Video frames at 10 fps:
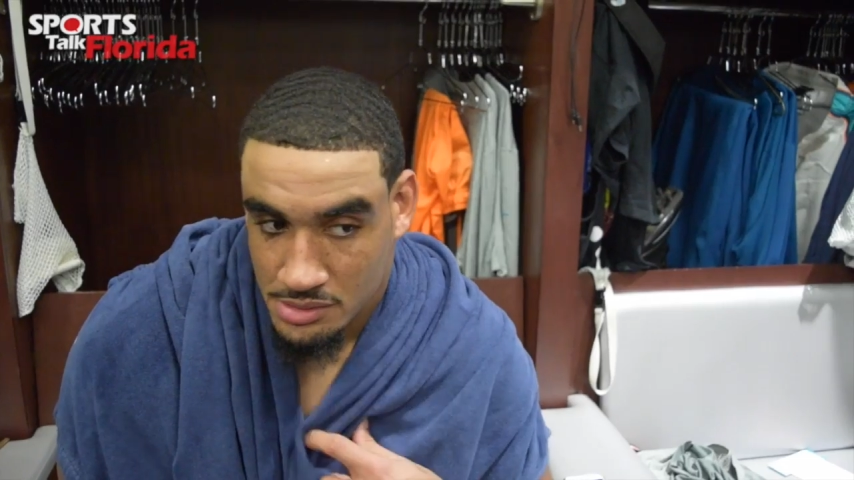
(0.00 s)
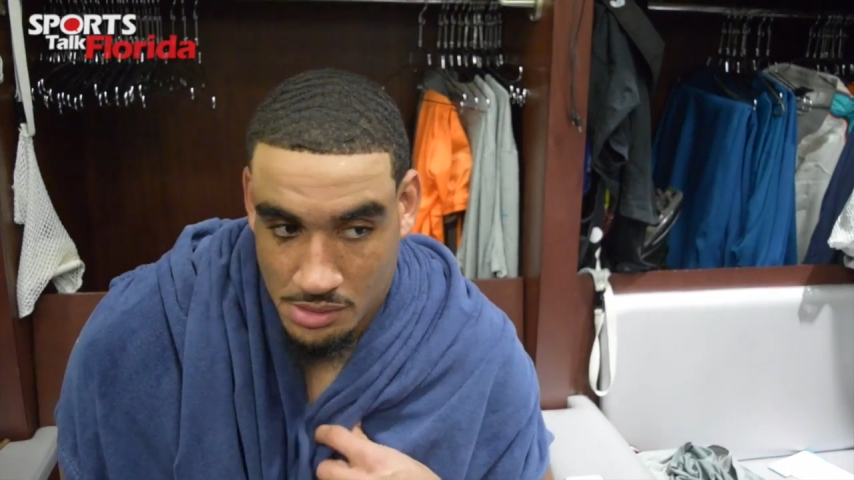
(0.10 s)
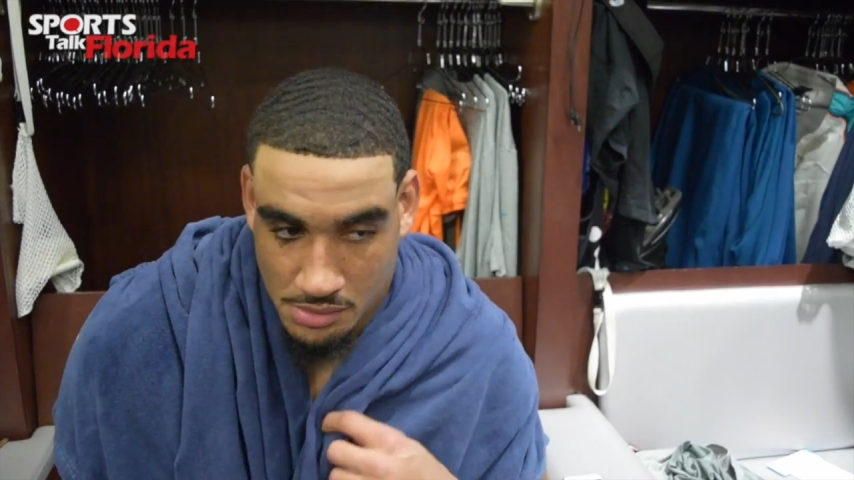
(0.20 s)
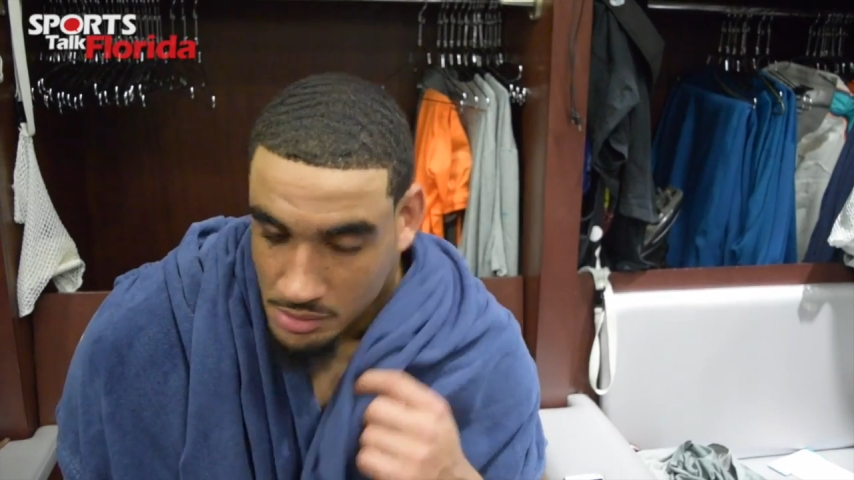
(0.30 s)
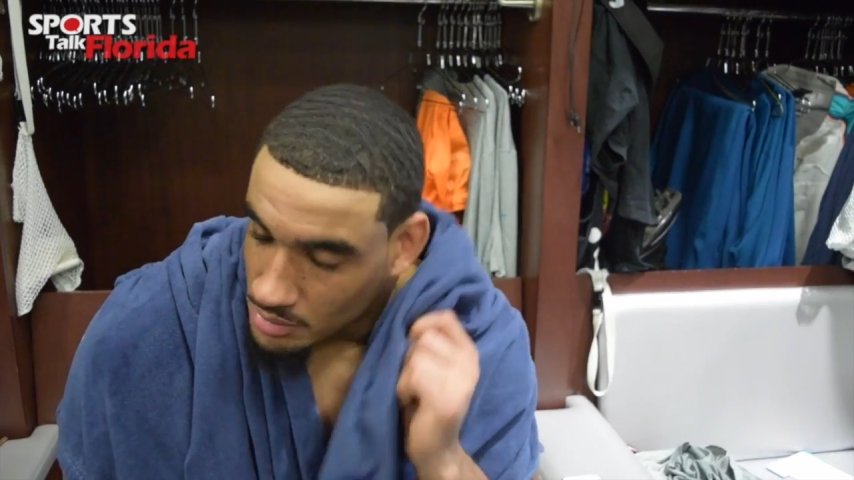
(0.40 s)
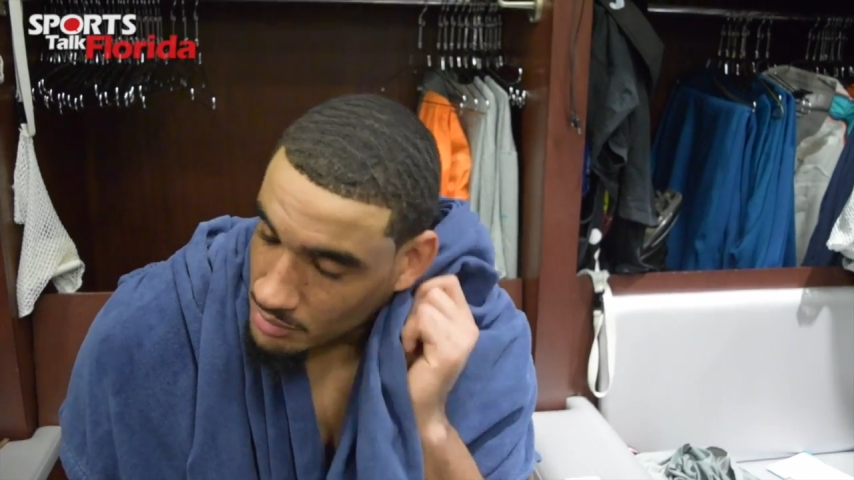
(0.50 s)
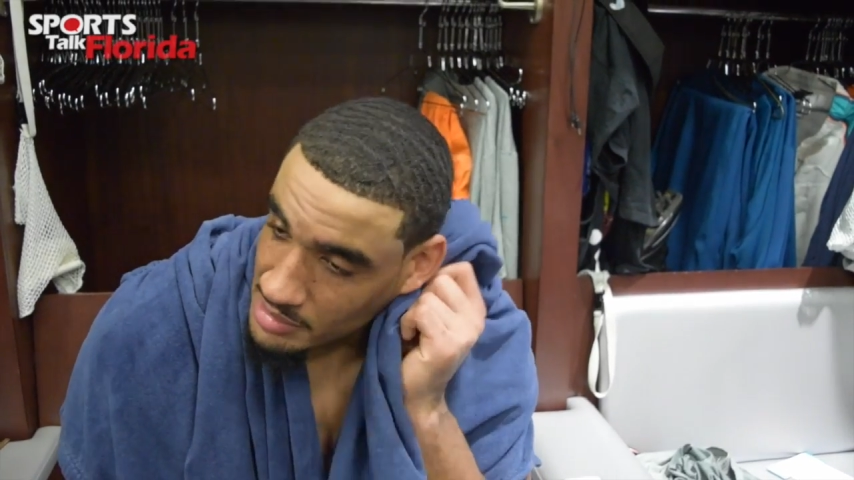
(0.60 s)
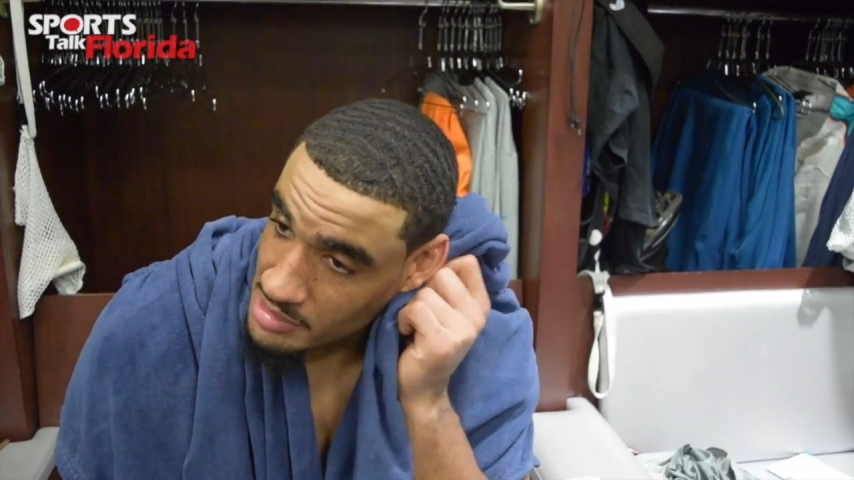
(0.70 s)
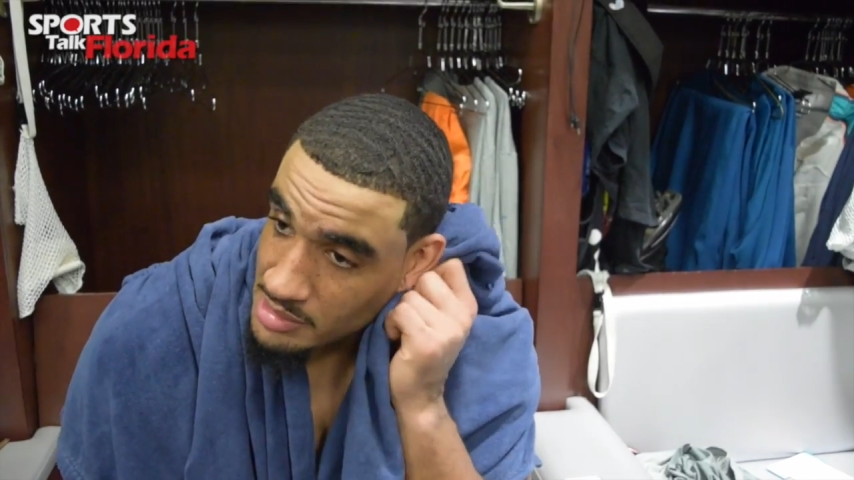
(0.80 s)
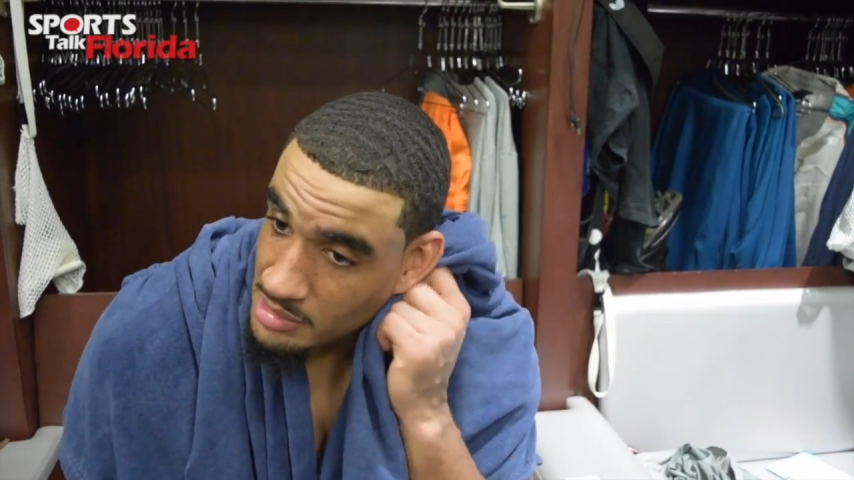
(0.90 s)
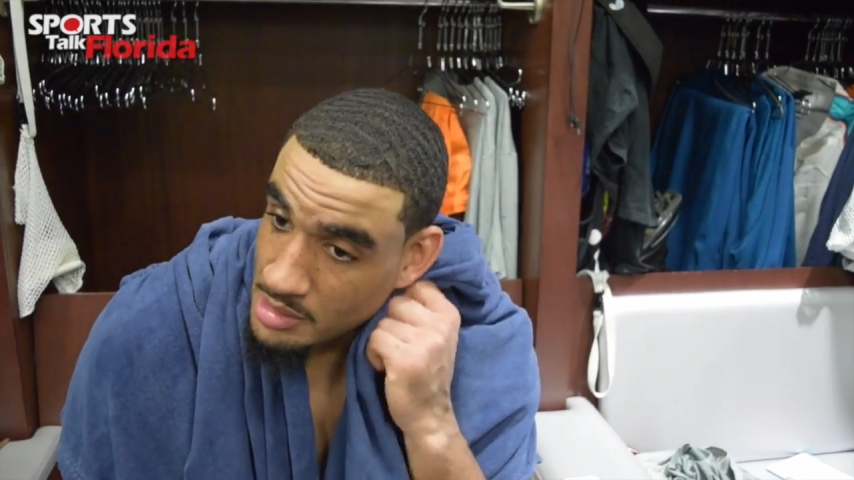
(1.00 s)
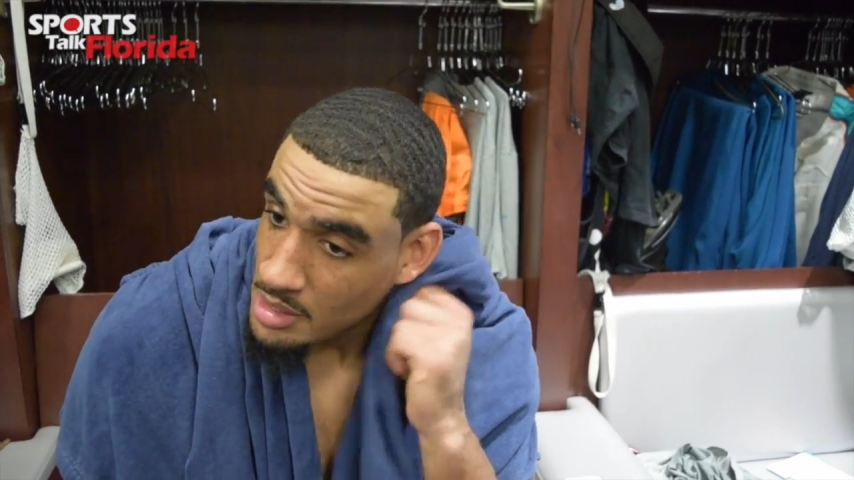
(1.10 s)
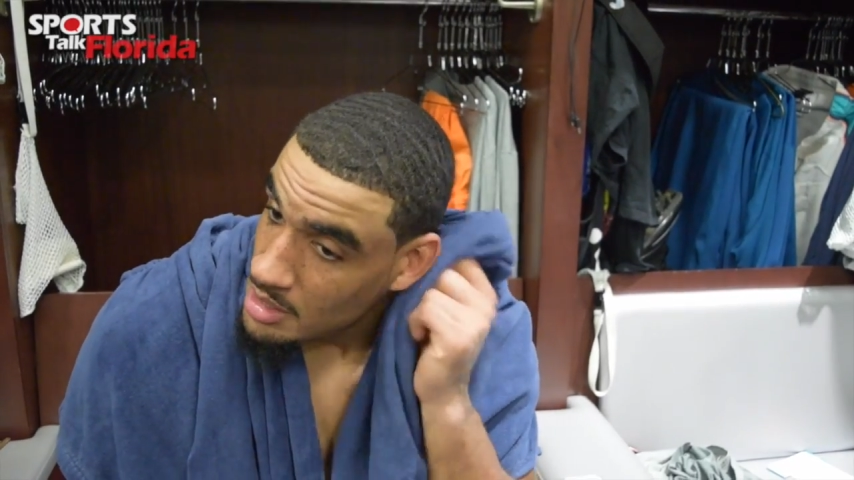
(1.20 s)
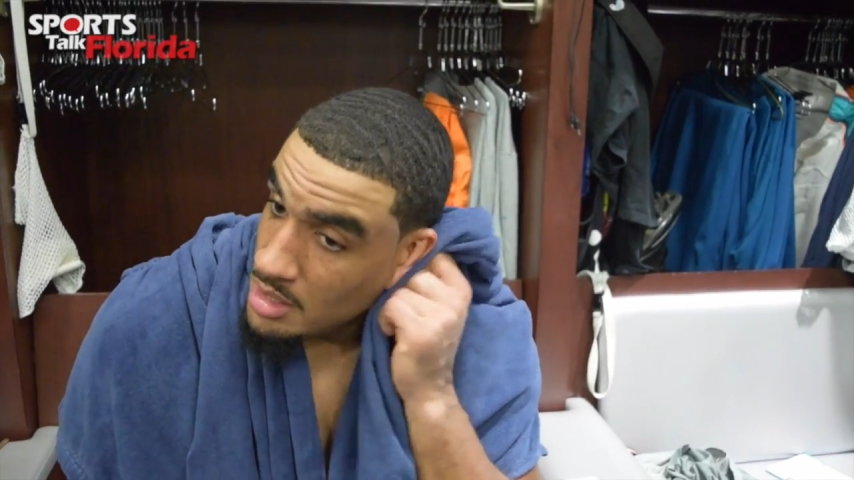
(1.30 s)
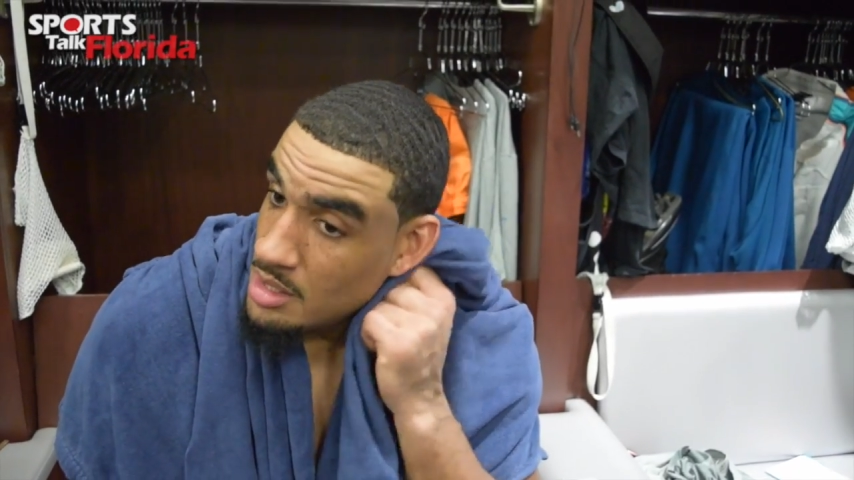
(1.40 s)
Yeah. So, you know,
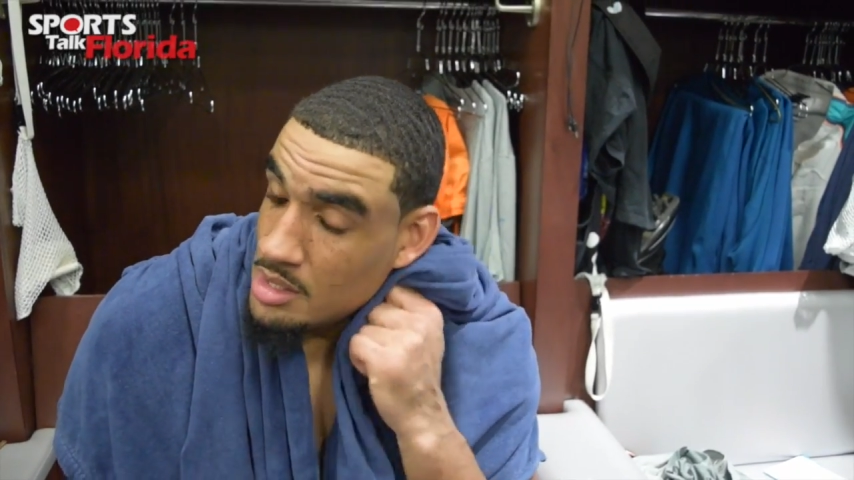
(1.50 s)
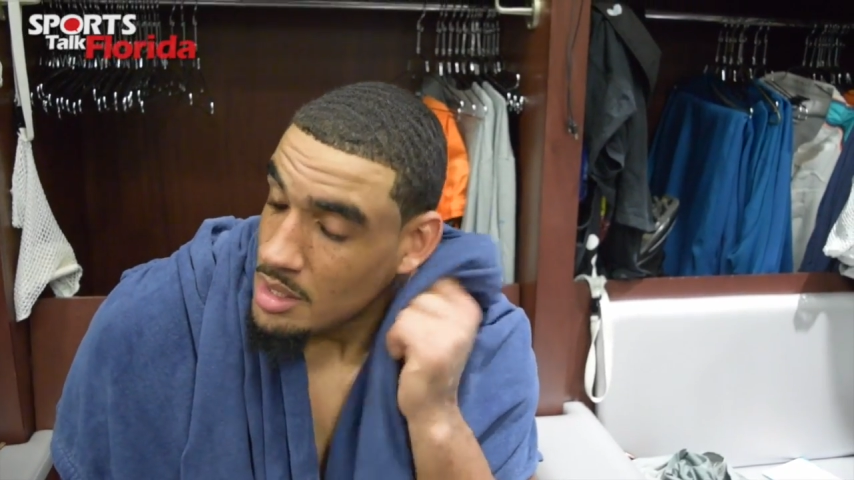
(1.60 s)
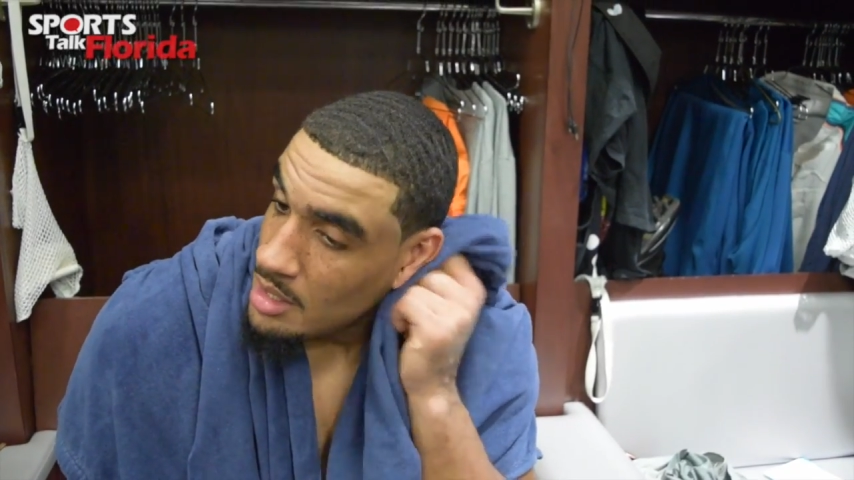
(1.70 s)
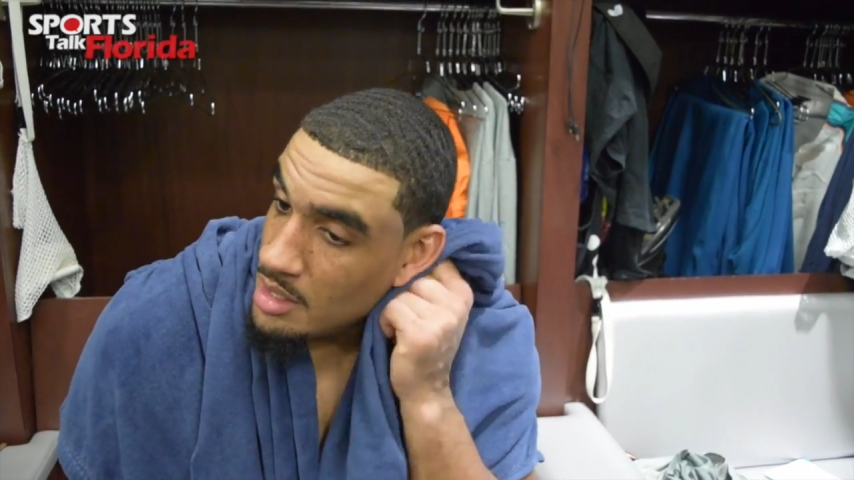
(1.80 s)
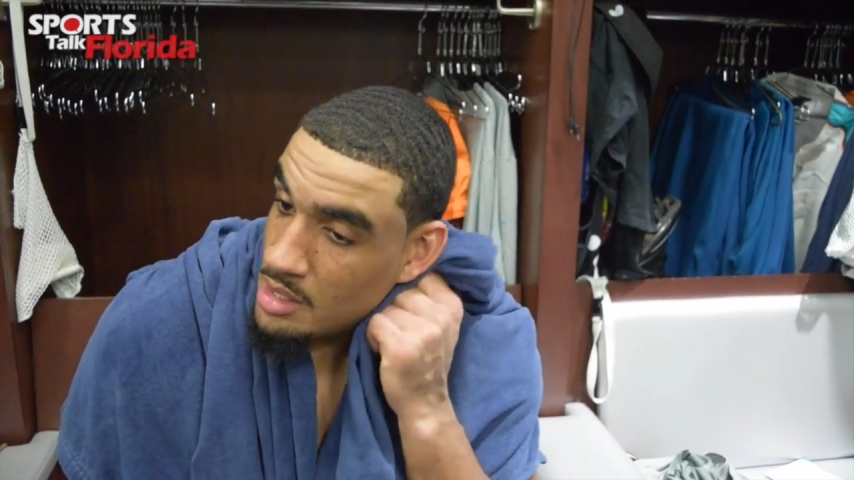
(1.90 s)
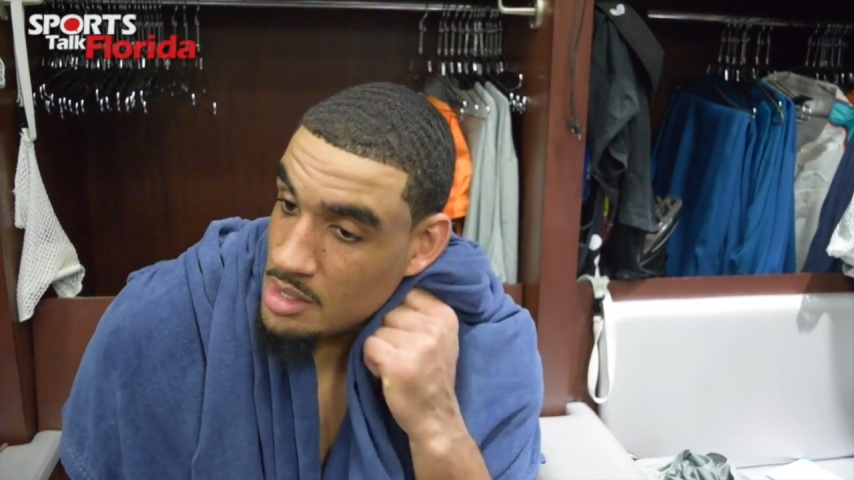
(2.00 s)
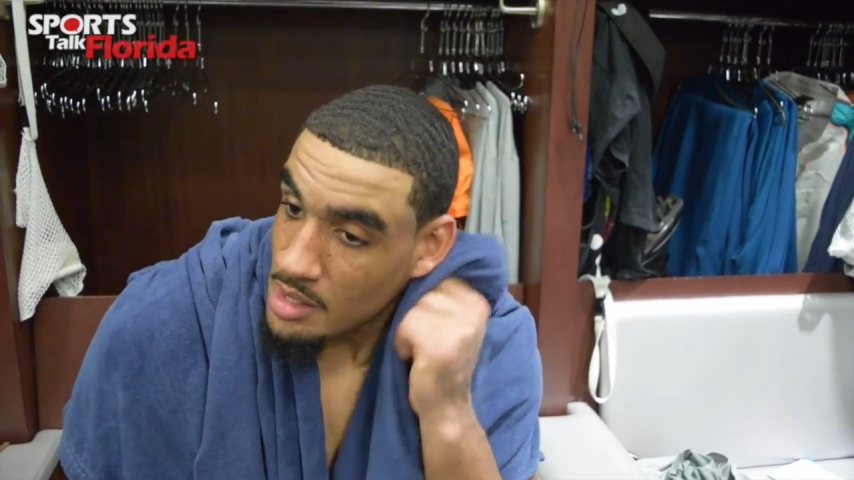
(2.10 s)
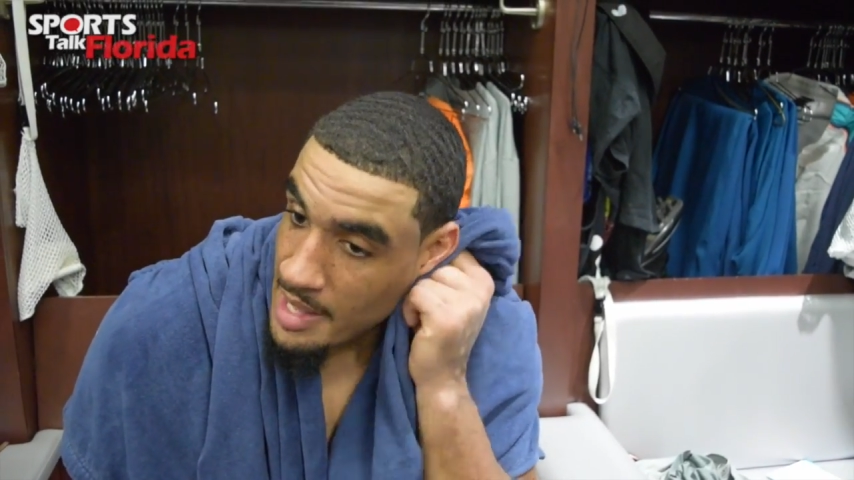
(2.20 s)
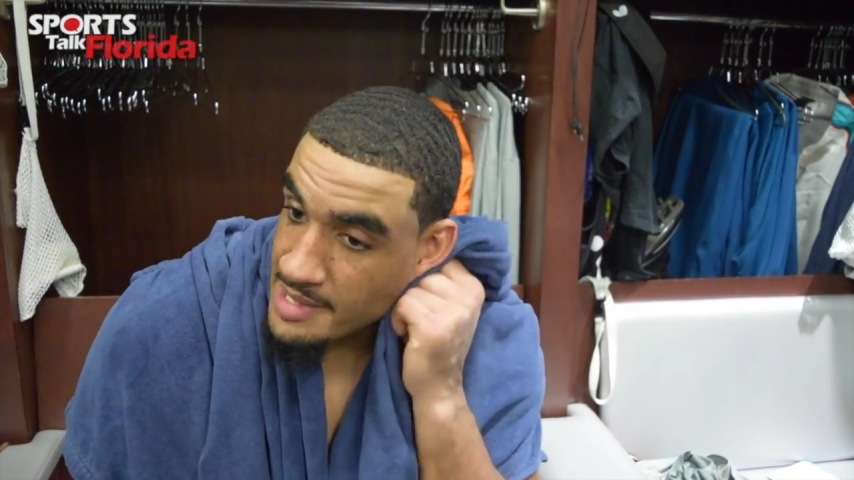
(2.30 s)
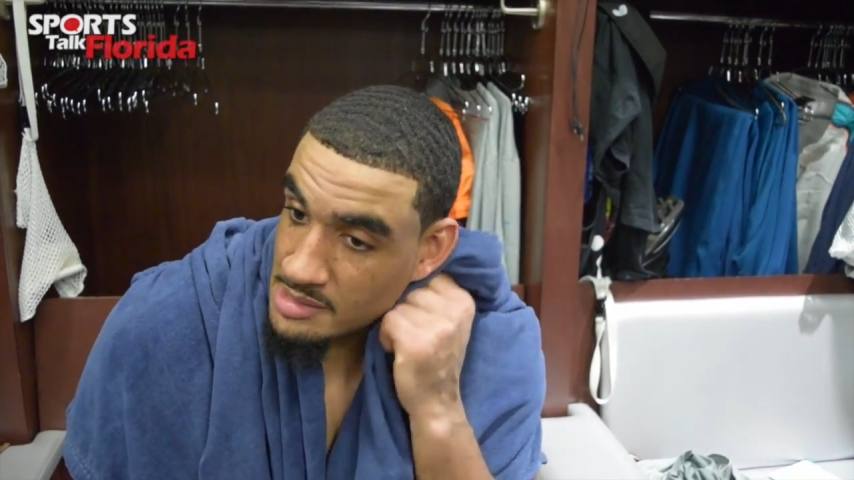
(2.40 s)
he,